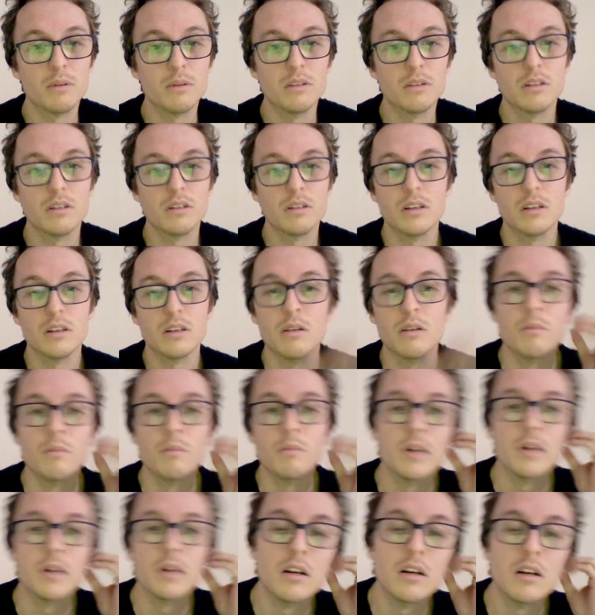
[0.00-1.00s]

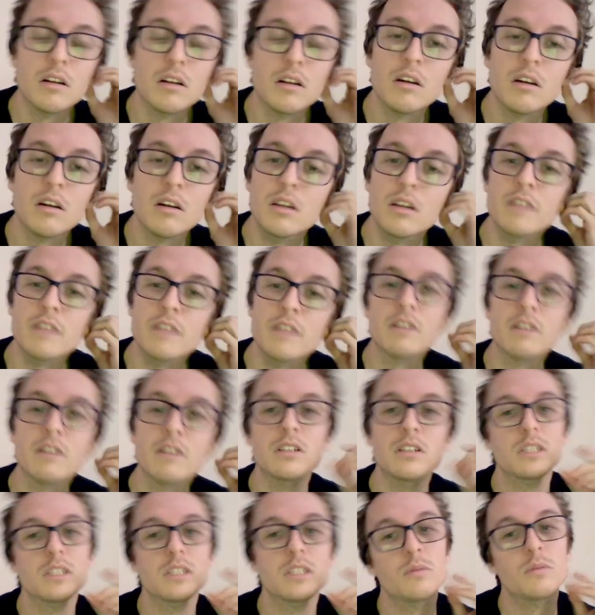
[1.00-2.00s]
but only very
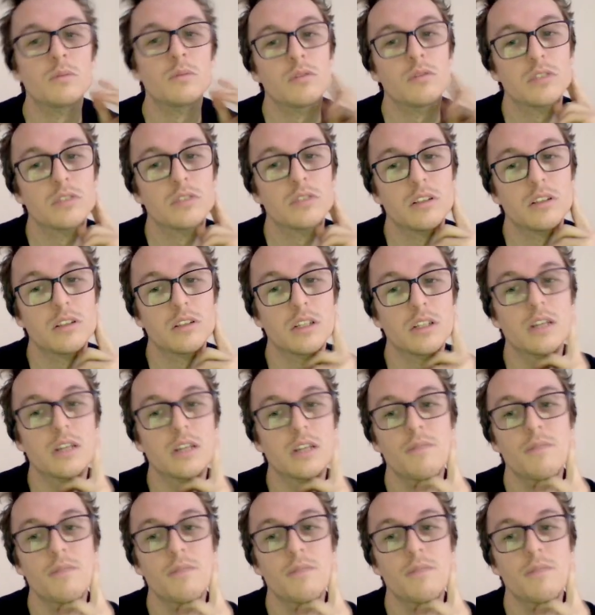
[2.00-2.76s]
small, so that